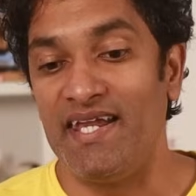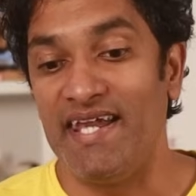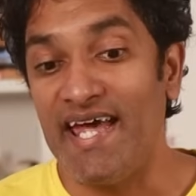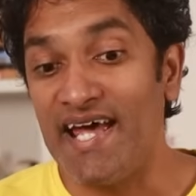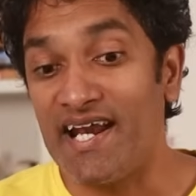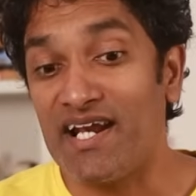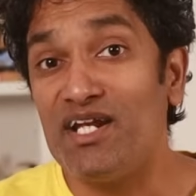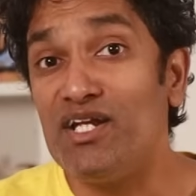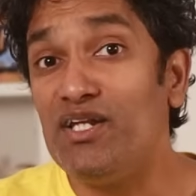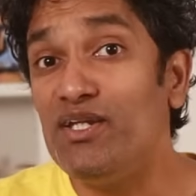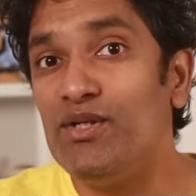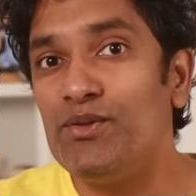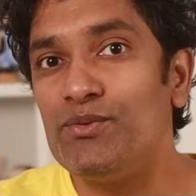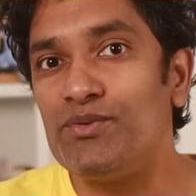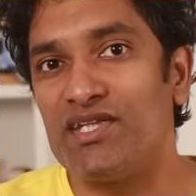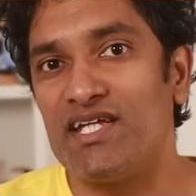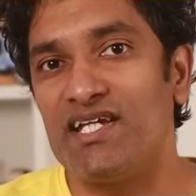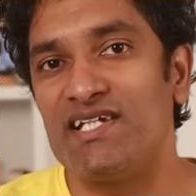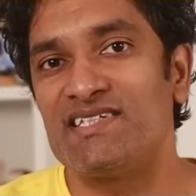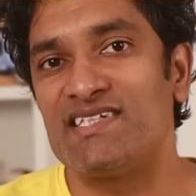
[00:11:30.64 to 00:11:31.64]
learn
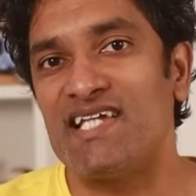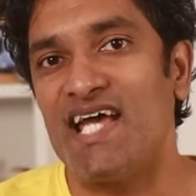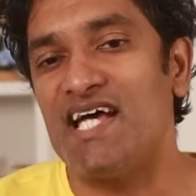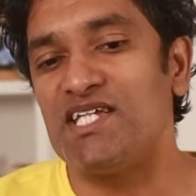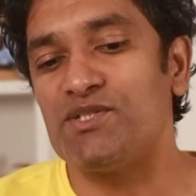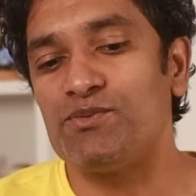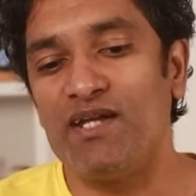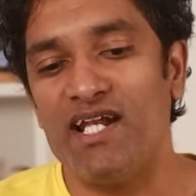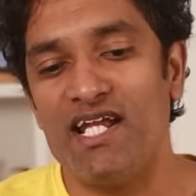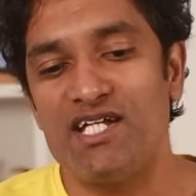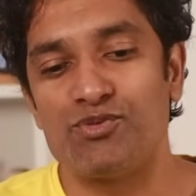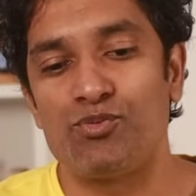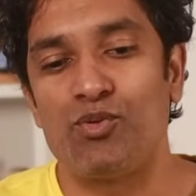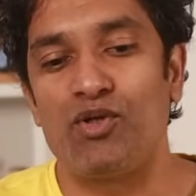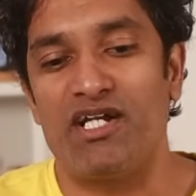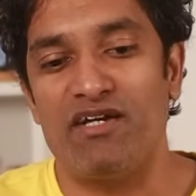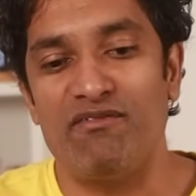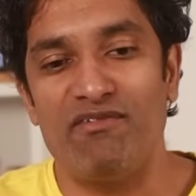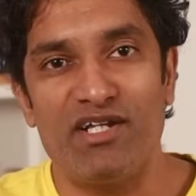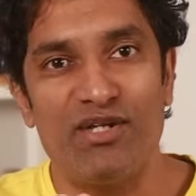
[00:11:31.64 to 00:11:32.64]
new things, as well as
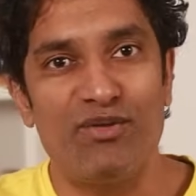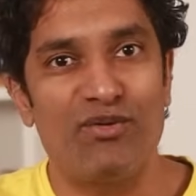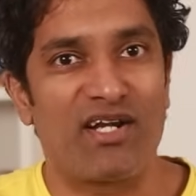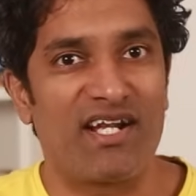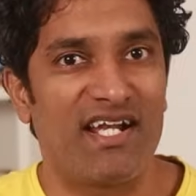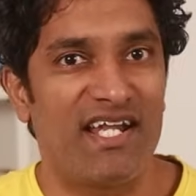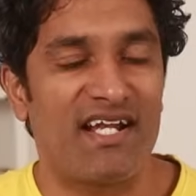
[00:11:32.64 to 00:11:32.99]
whatever you are